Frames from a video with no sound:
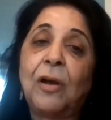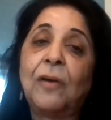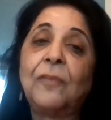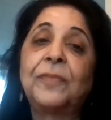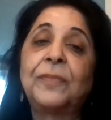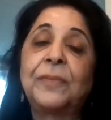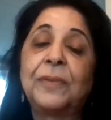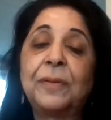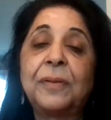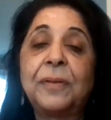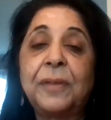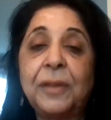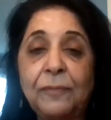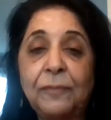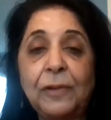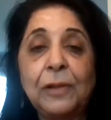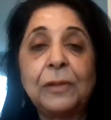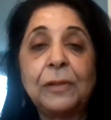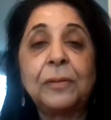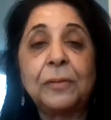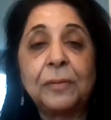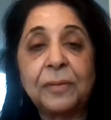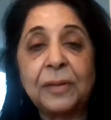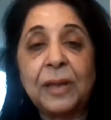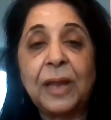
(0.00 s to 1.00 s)
of the civil
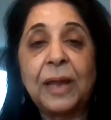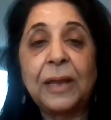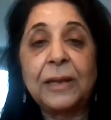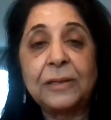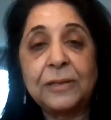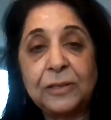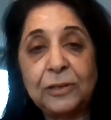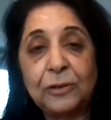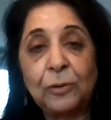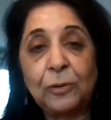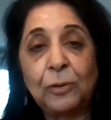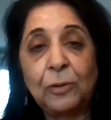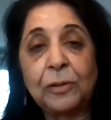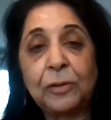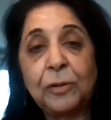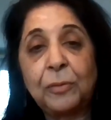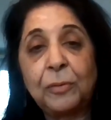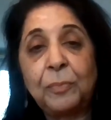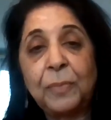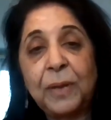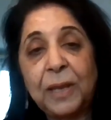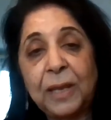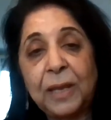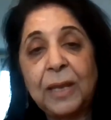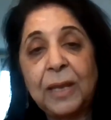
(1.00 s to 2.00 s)
society
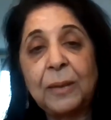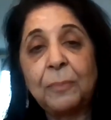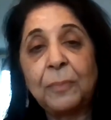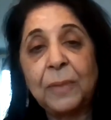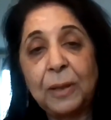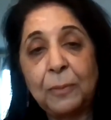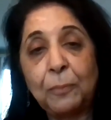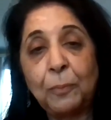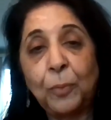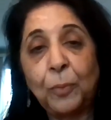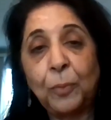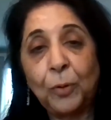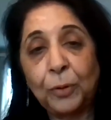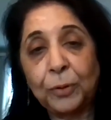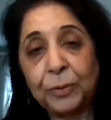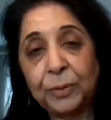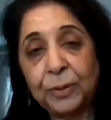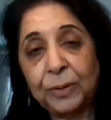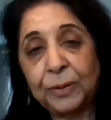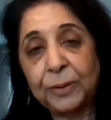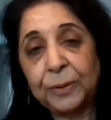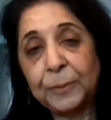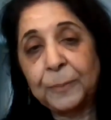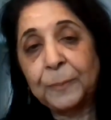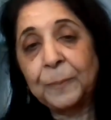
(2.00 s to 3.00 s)
also became
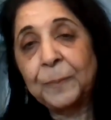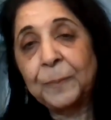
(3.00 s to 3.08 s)
important.